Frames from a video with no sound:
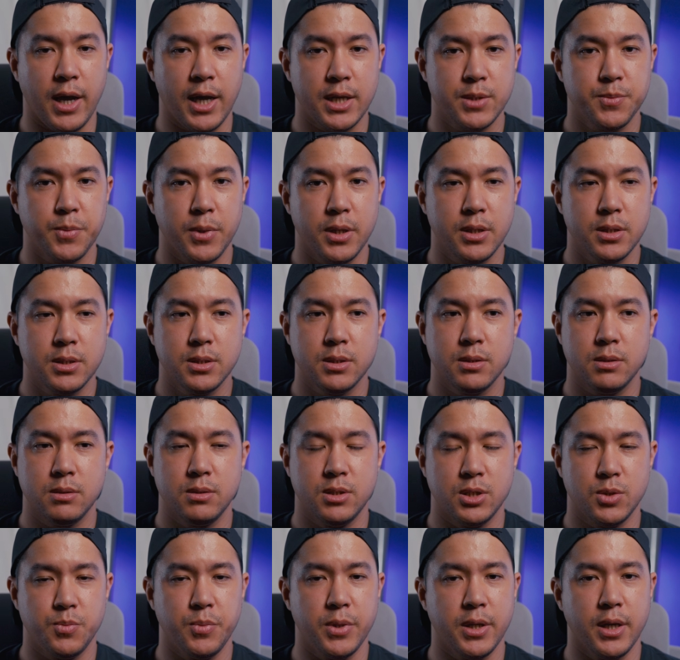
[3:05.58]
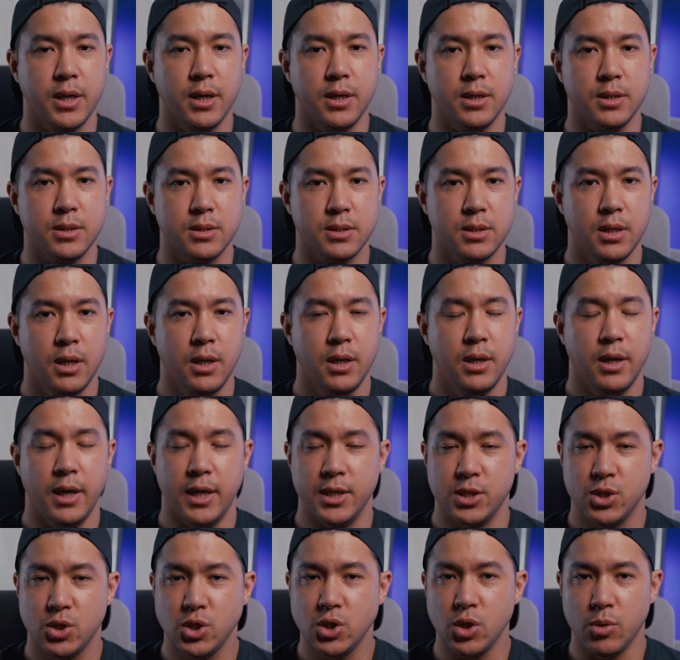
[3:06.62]
aspects, just because
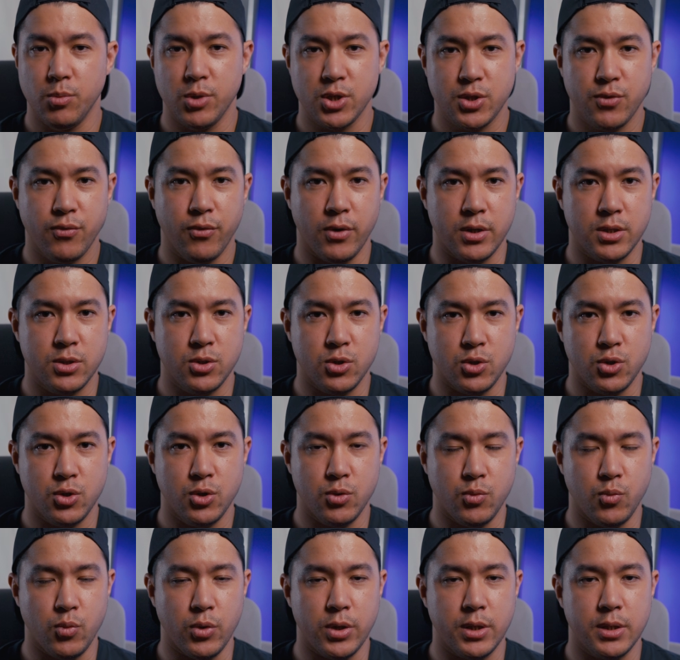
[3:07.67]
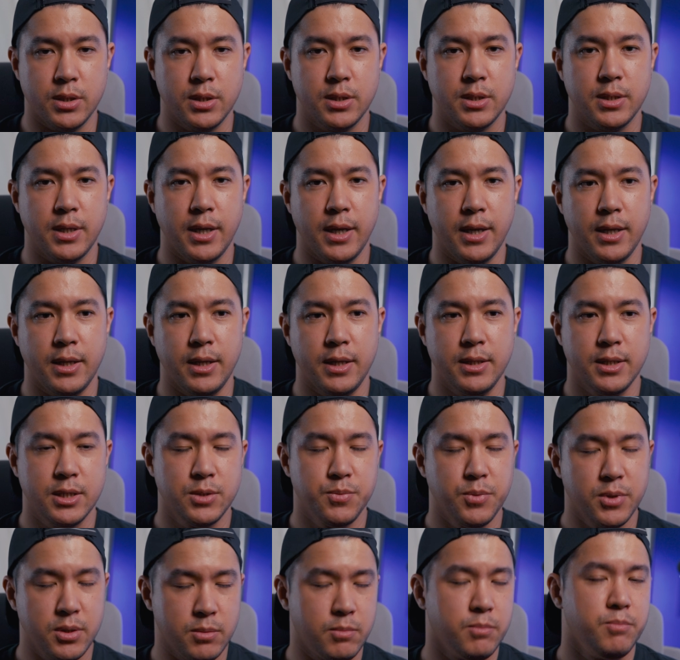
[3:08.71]
it's so much fun to shoot with, and it does
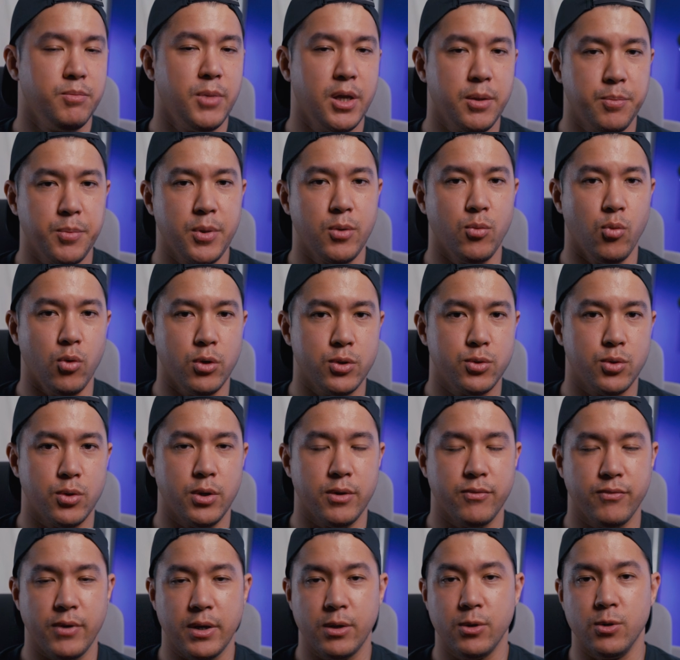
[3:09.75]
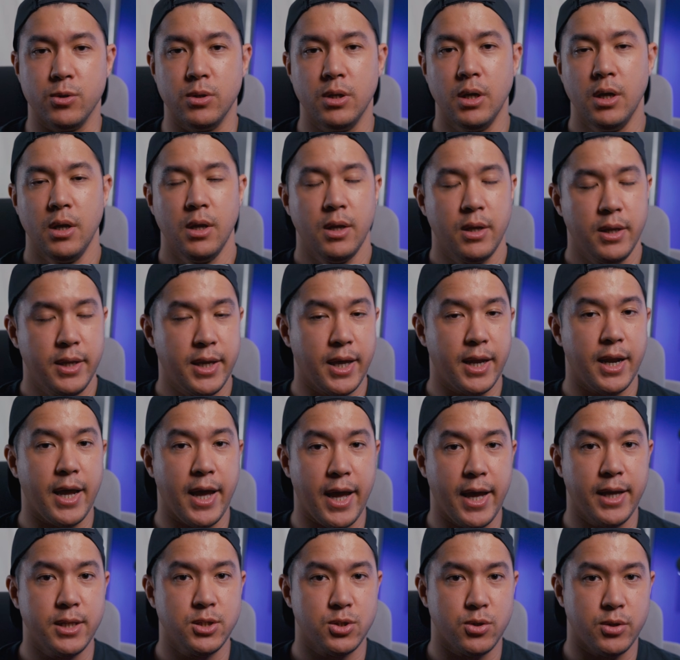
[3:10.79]
make me wonder if I could get a
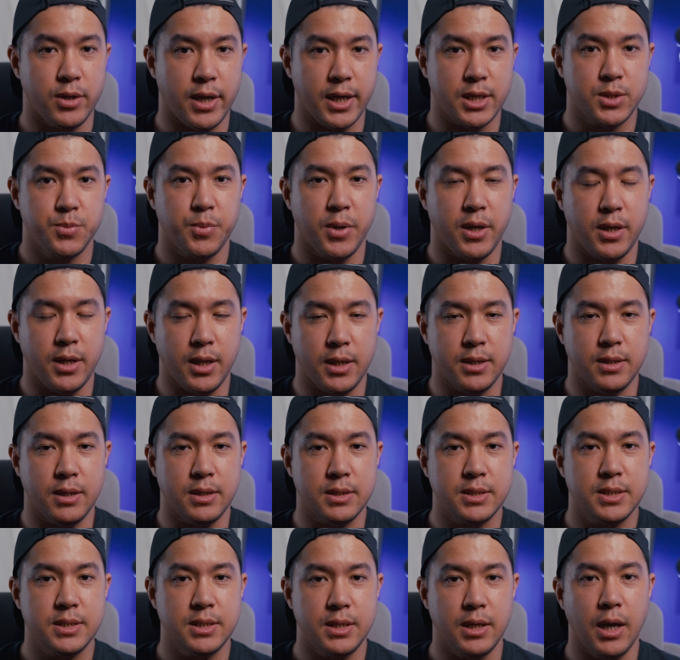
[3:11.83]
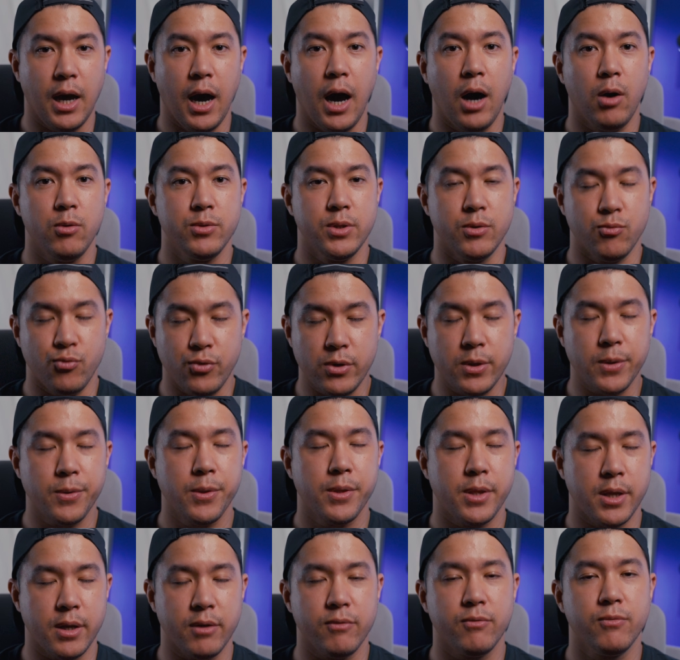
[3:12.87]
hands-on Xpan and see how the real
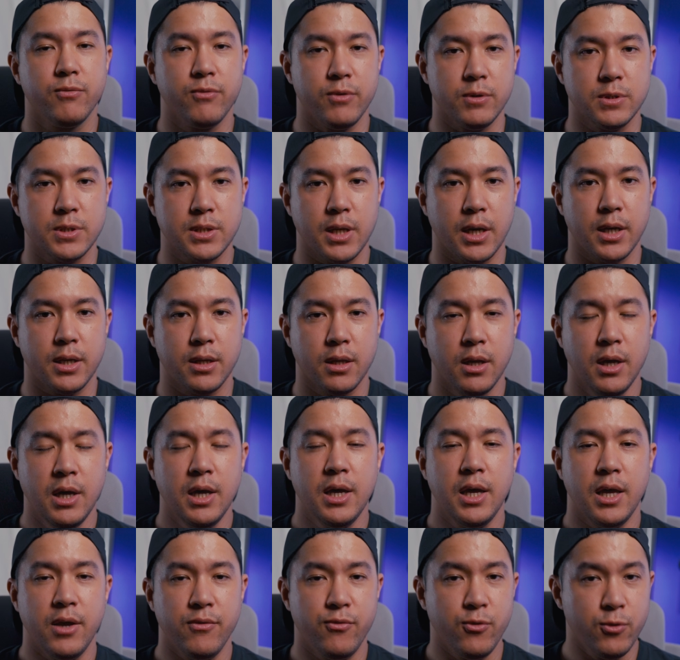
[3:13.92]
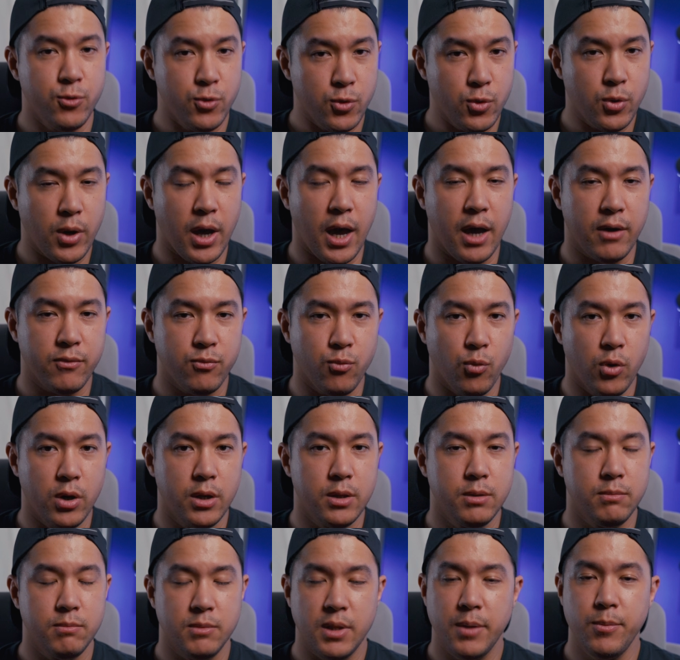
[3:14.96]
thing feels like. If you do have
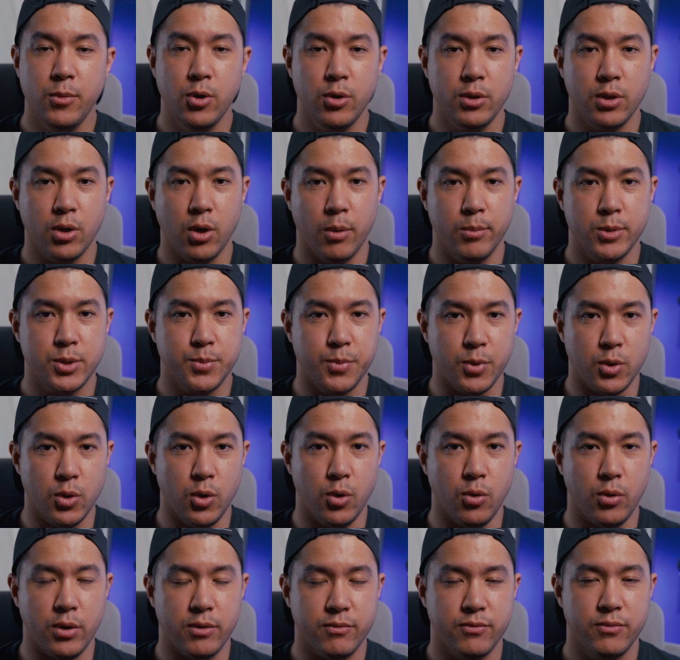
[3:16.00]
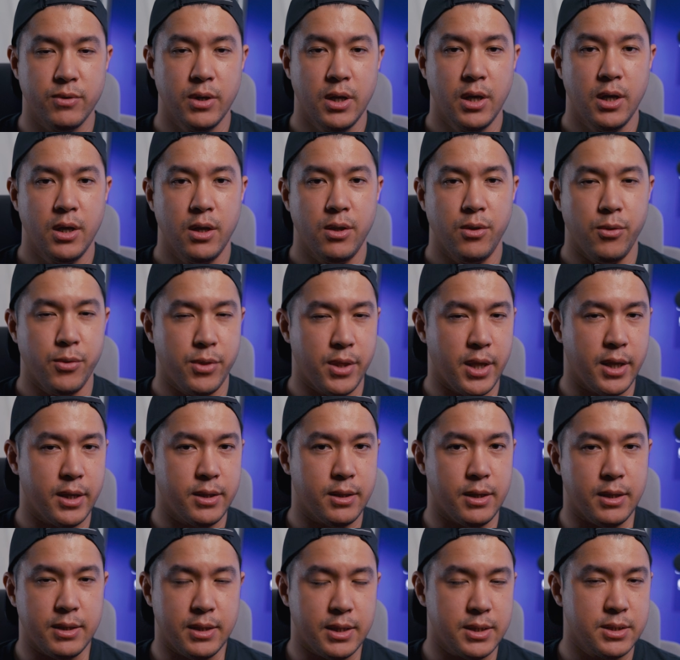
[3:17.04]
one, let me know in the comments below if you think
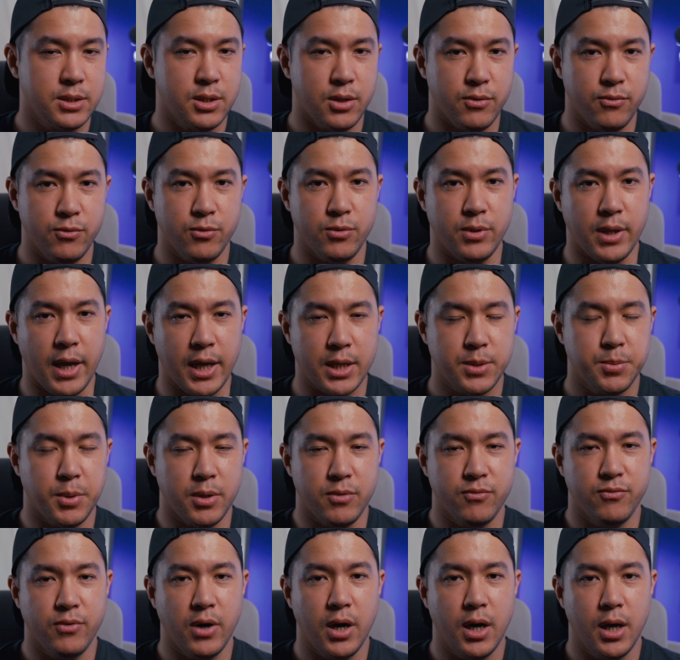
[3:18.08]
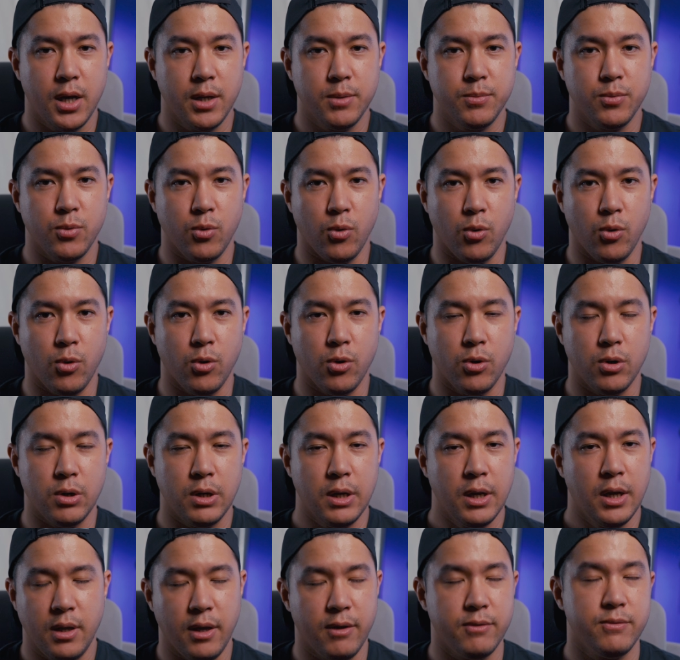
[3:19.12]
it does give you the Xpan vibe, or
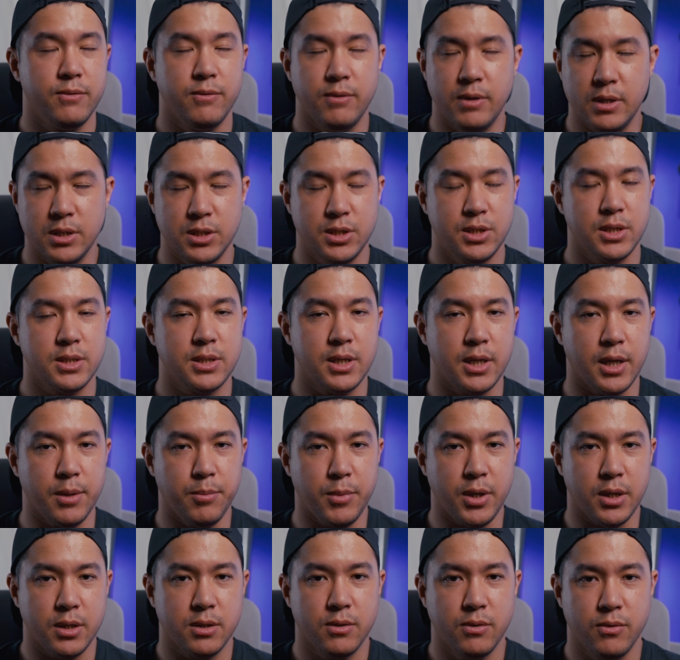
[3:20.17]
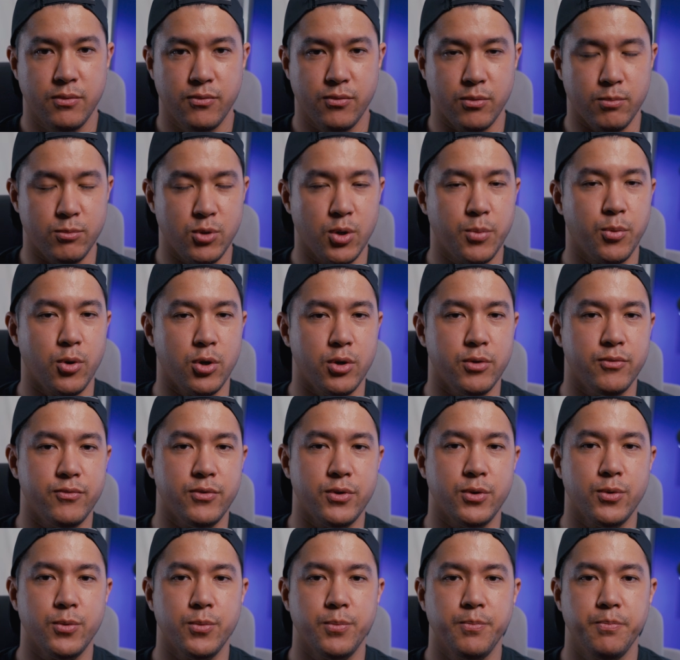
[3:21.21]
if it's just a gimmick from your point of
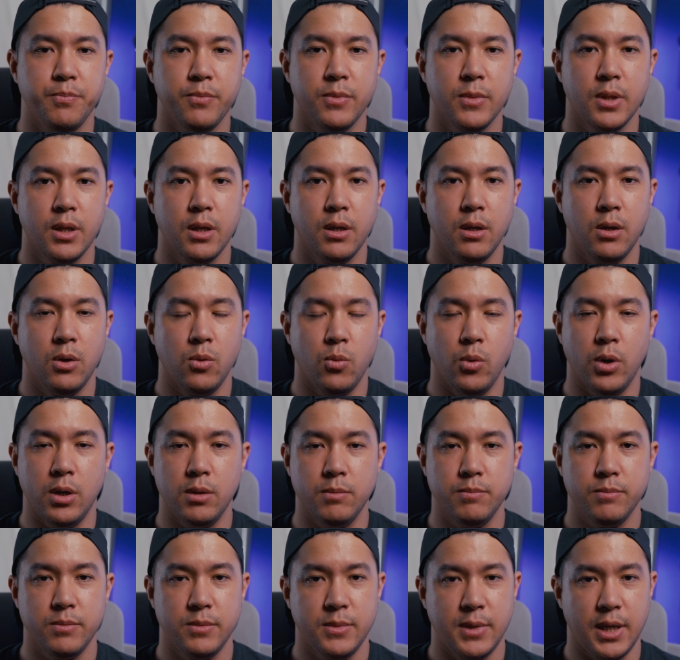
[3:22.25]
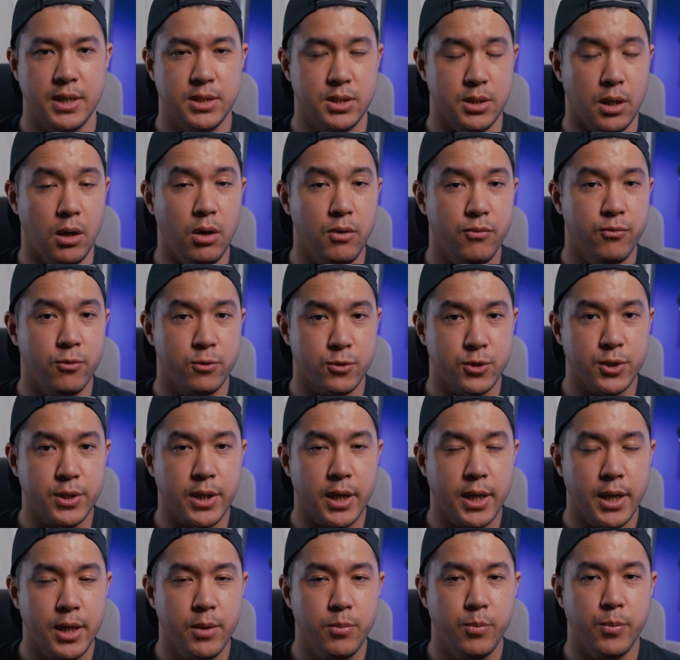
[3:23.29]
view. Well, that's all for
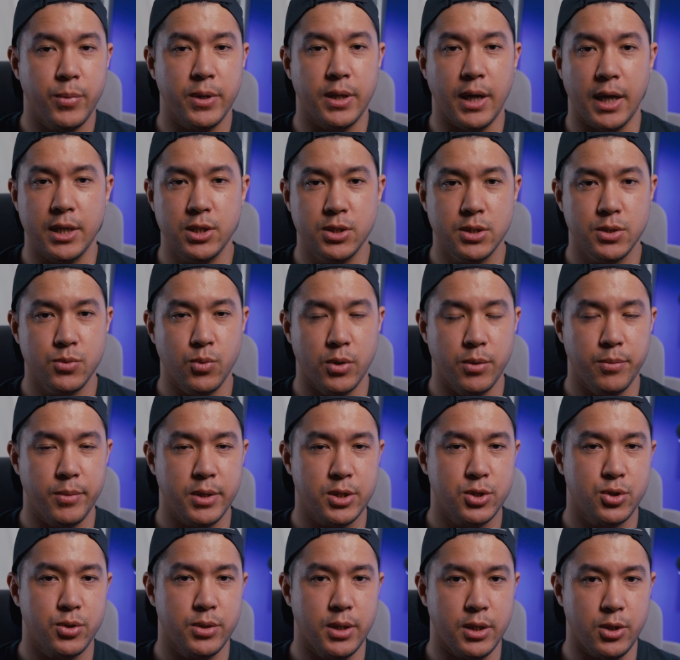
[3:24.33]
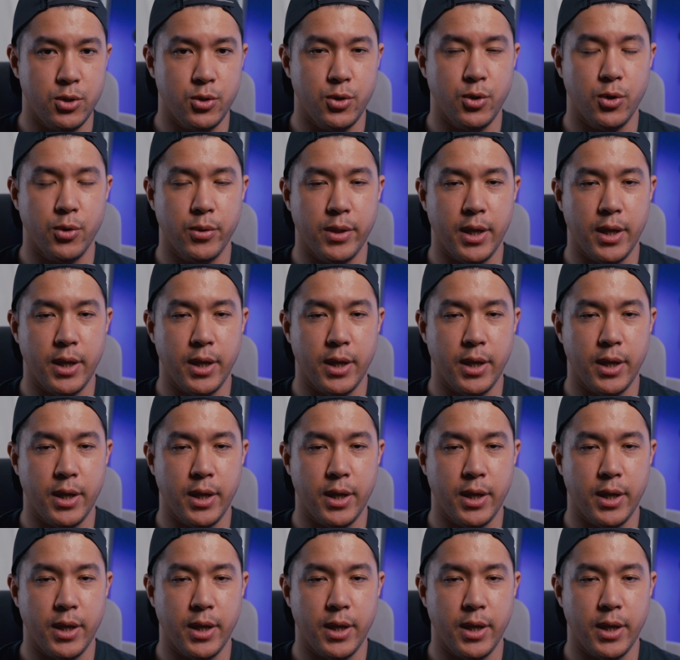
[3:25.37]
today, but I just want to make sure that you know